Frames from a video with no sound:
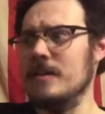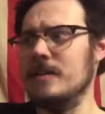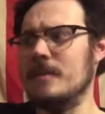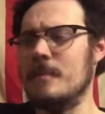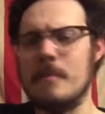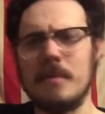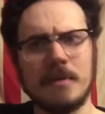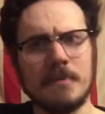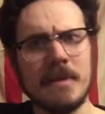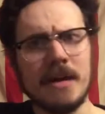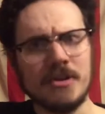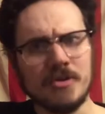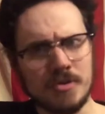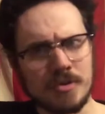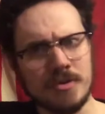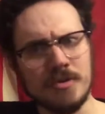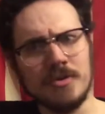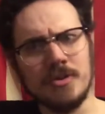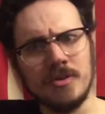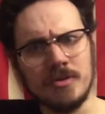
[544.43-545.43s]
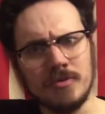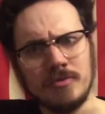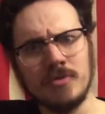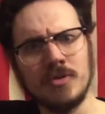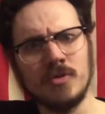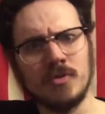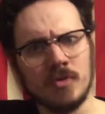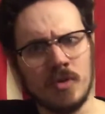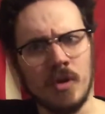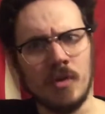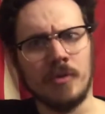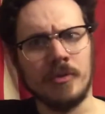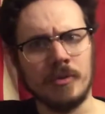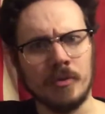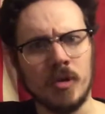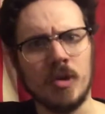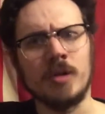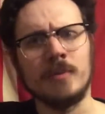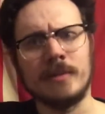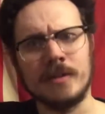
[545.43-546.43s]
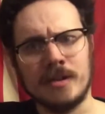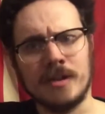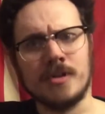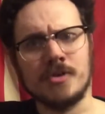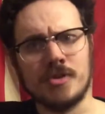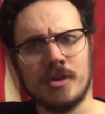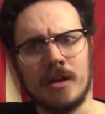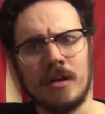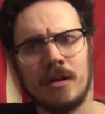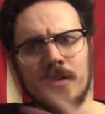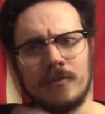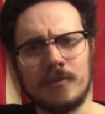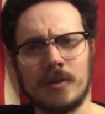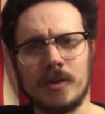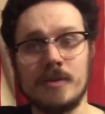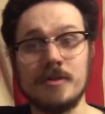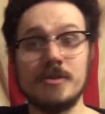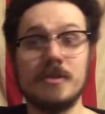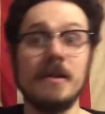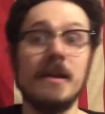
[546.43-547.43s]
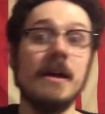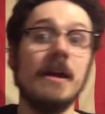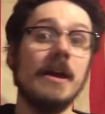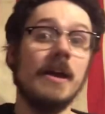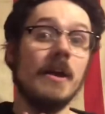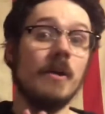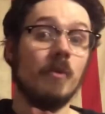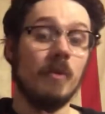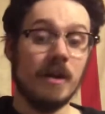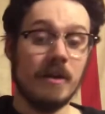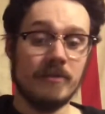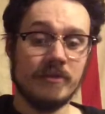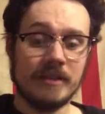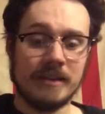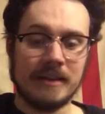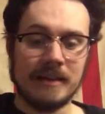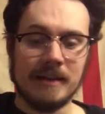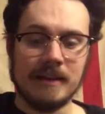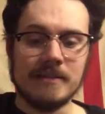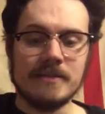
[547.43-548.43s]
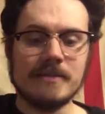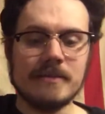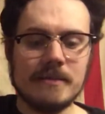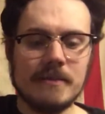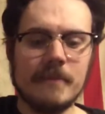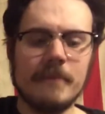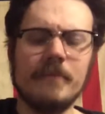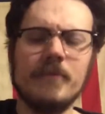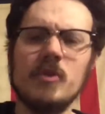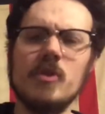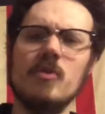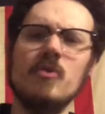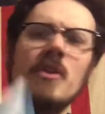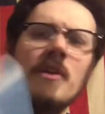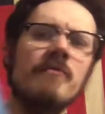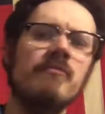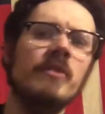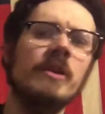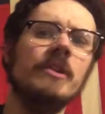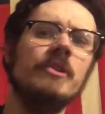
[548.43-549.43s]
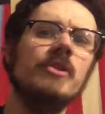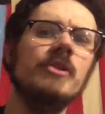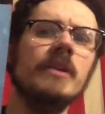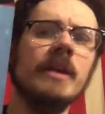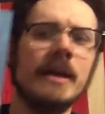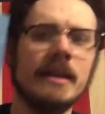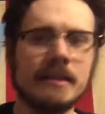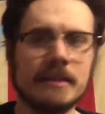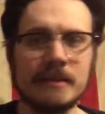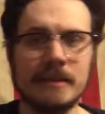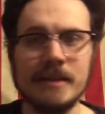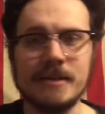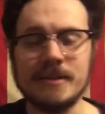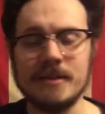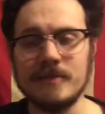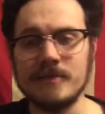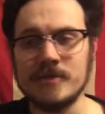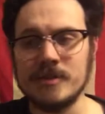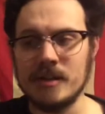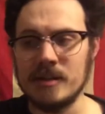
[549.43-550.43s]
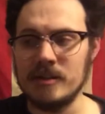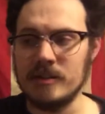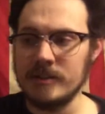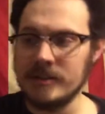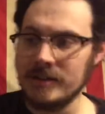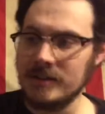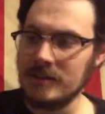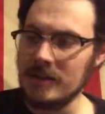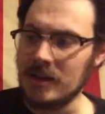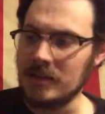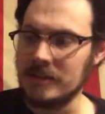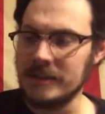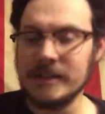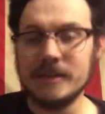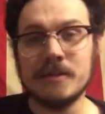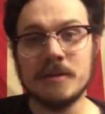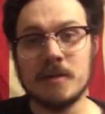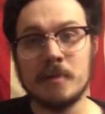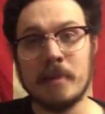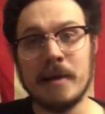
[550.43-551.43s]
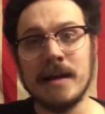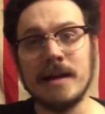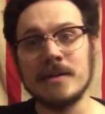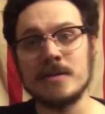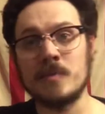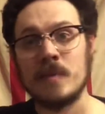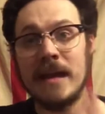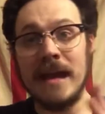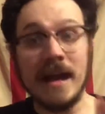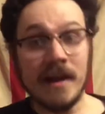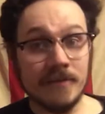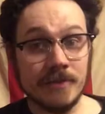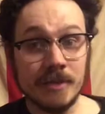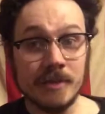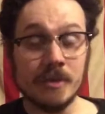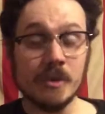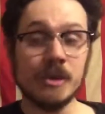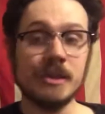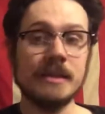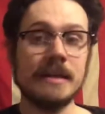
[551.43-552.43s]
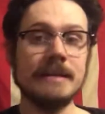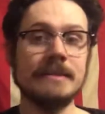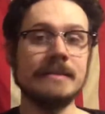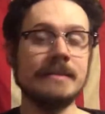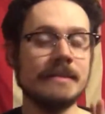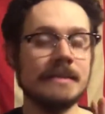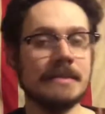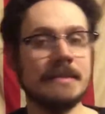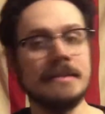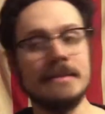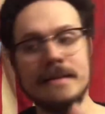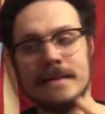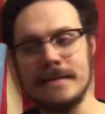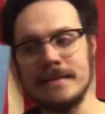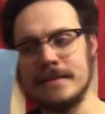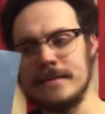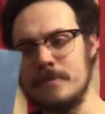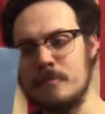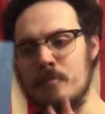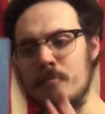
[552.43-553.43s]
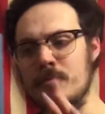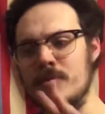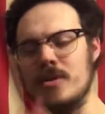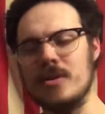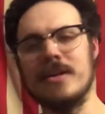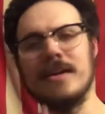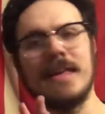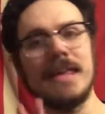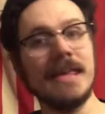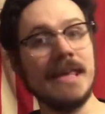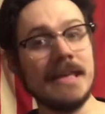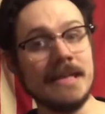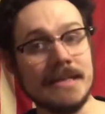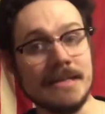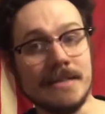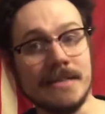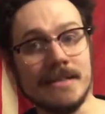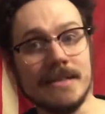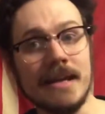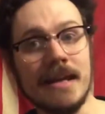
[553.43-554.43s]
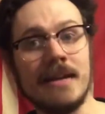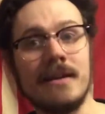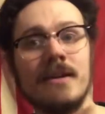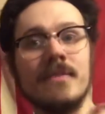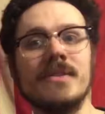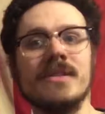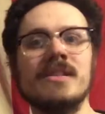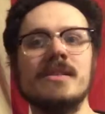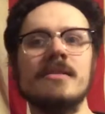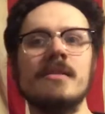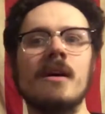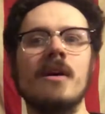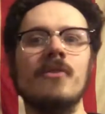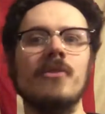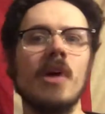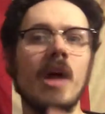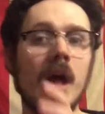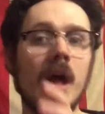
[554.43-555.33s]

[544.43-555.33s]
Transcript: But make sure you go through Urban Dictionary first. Whatever the case, if we look at The Legend of Zelda, A Link to the Past, we have to understand that this book is, in and of itself,